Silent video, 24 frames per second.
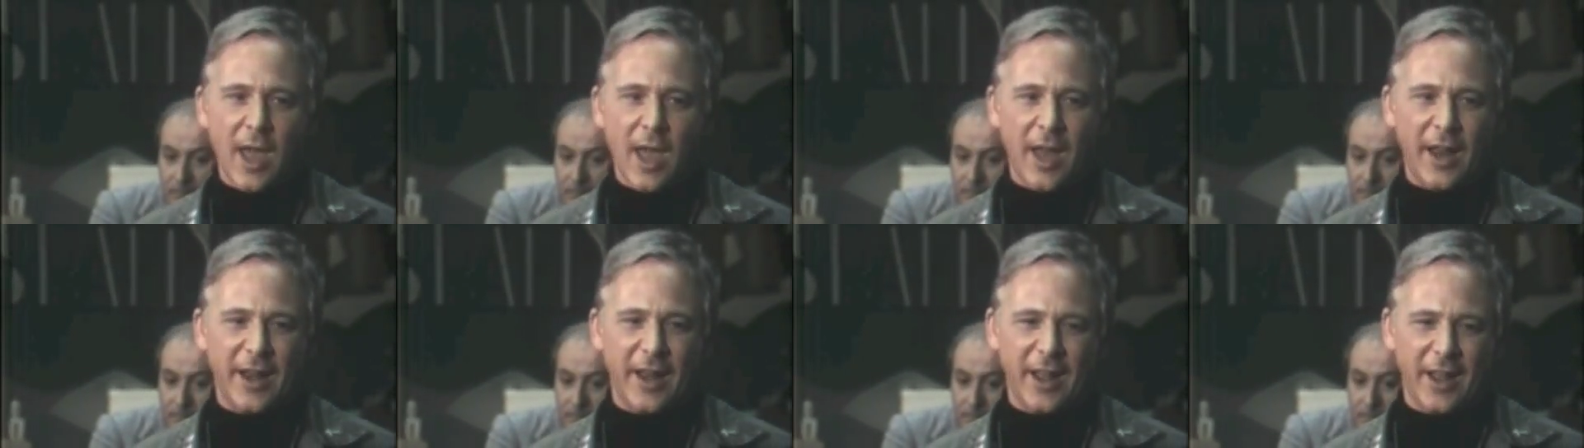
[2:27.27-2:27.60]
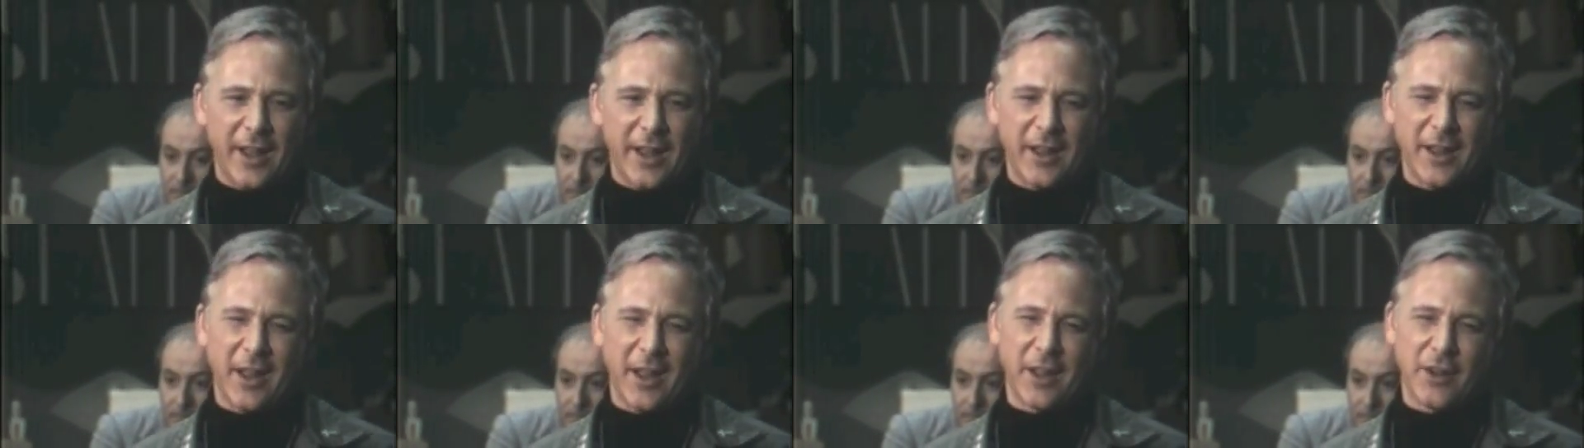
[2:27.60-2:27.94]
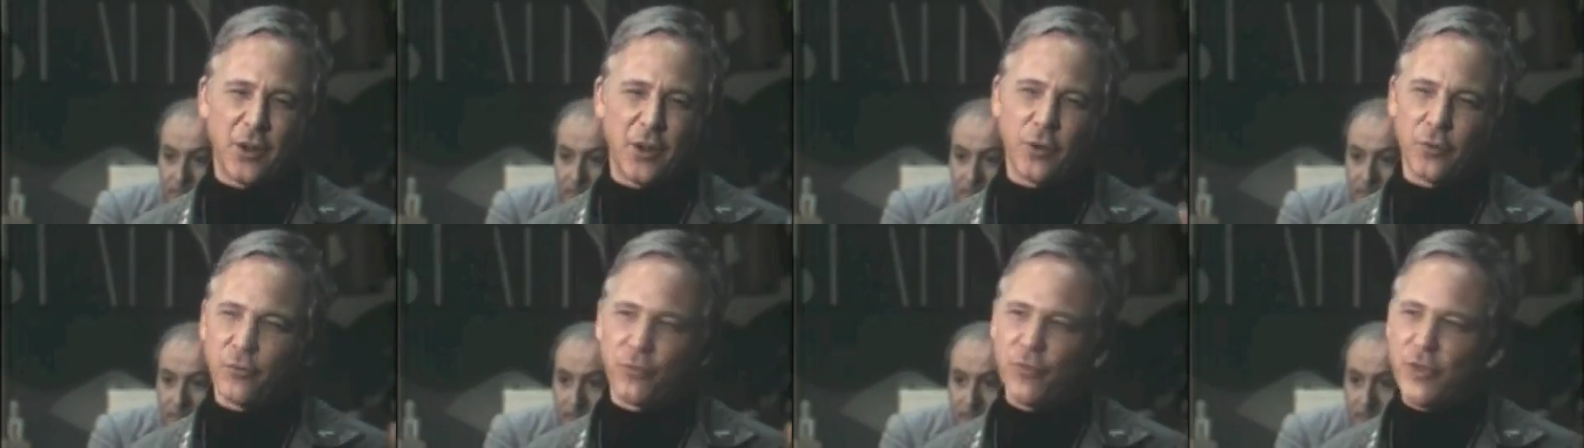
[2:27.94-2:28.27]
And
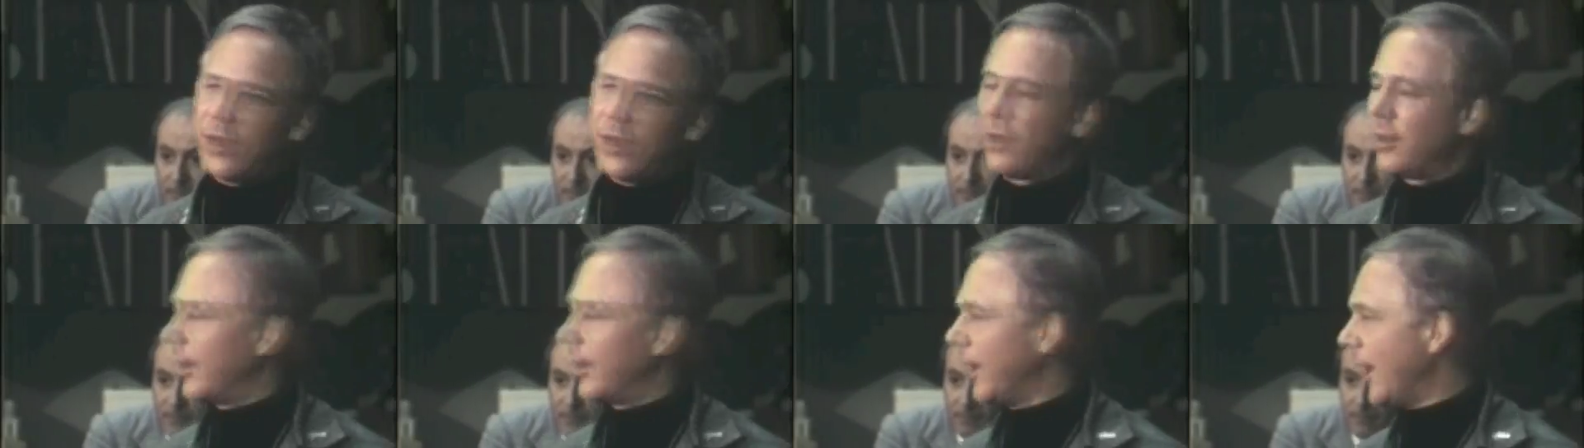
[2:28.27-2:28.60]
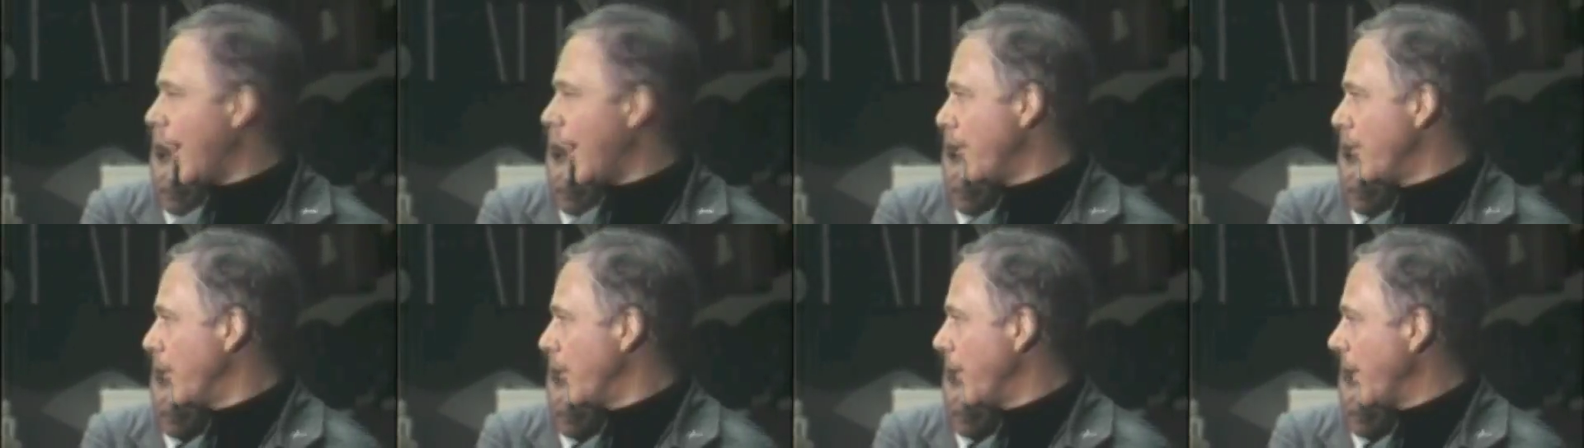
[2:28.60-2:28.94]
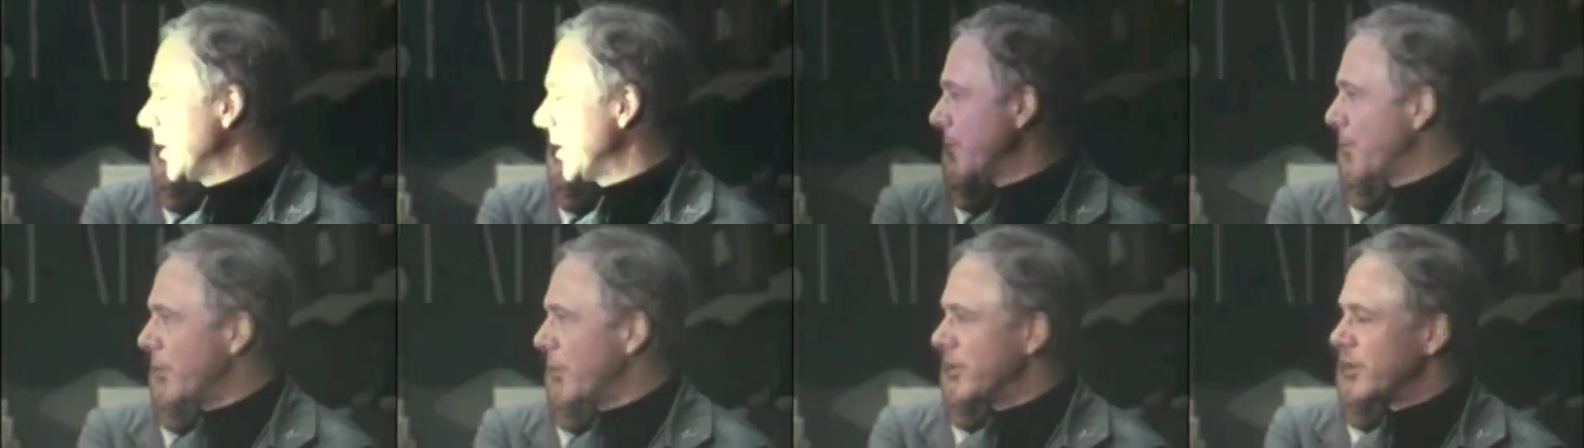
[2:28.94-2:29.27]
I don't feel that I'm the
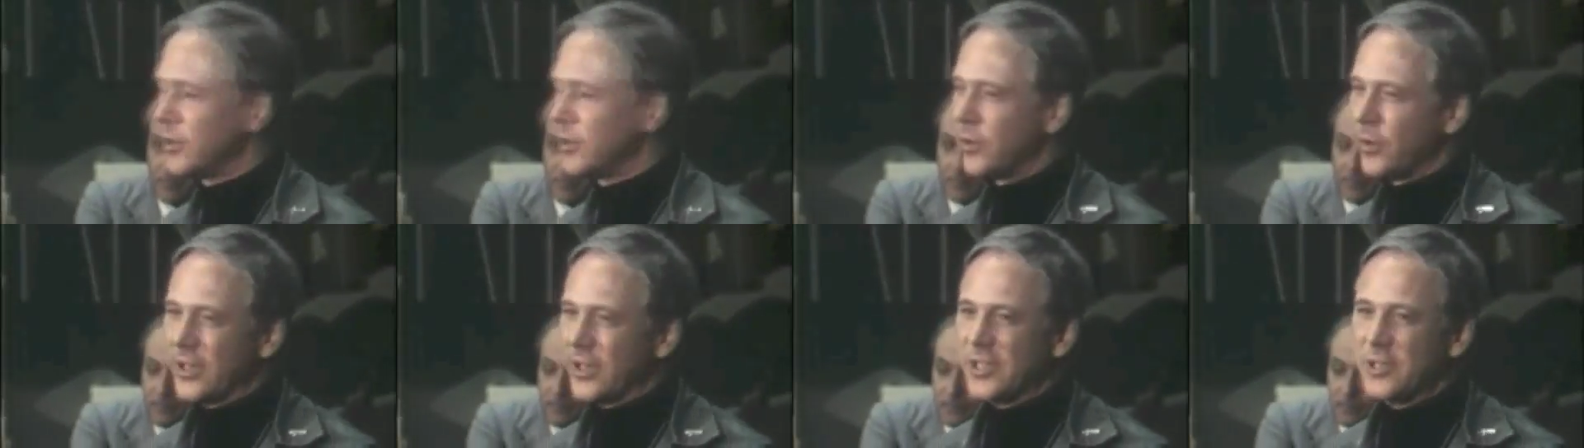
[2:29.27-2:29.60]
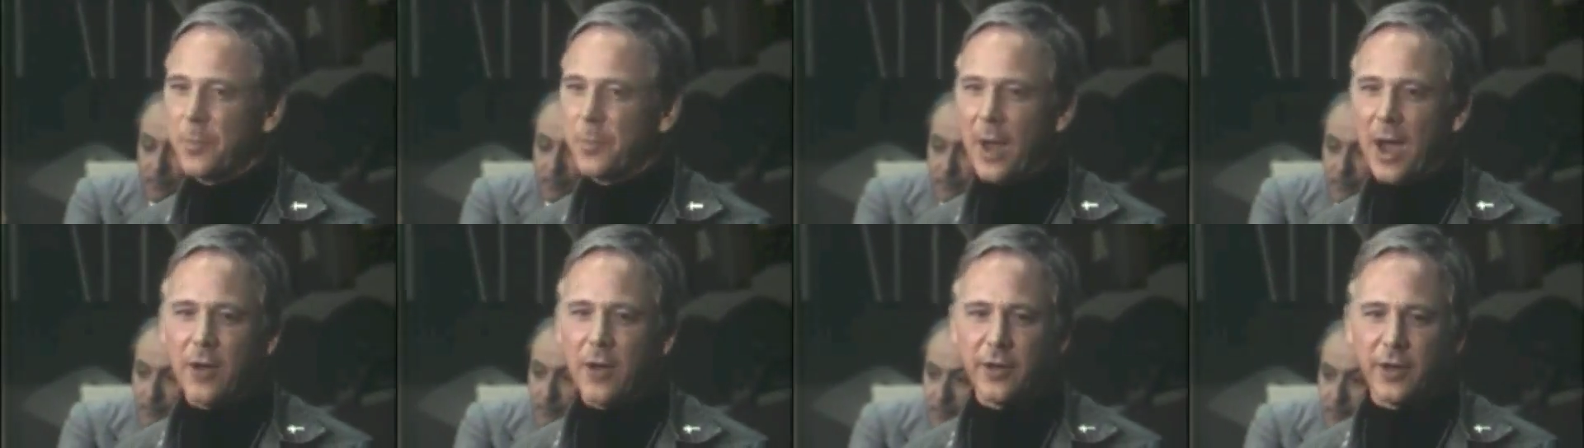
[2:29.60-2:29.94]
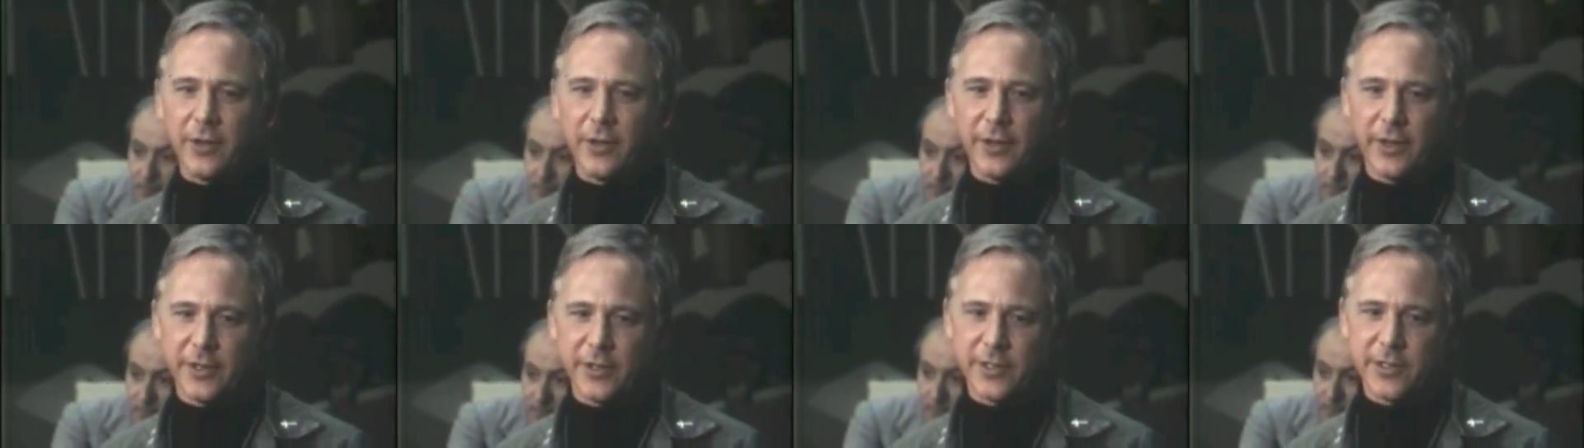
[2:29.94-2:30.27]
best person to
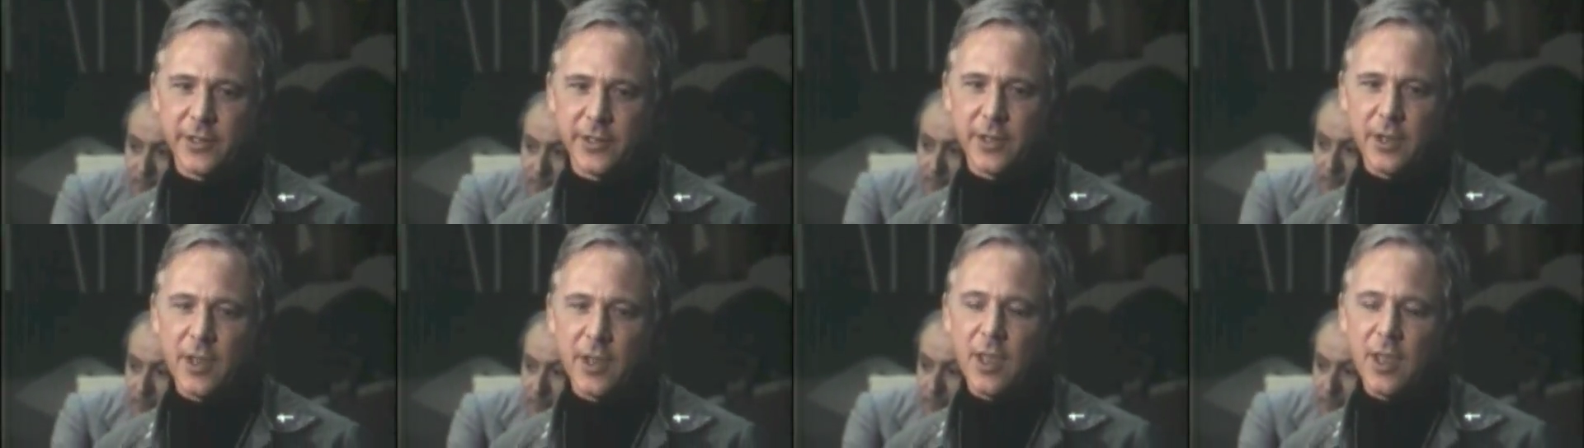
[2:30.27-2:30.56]
expound on this,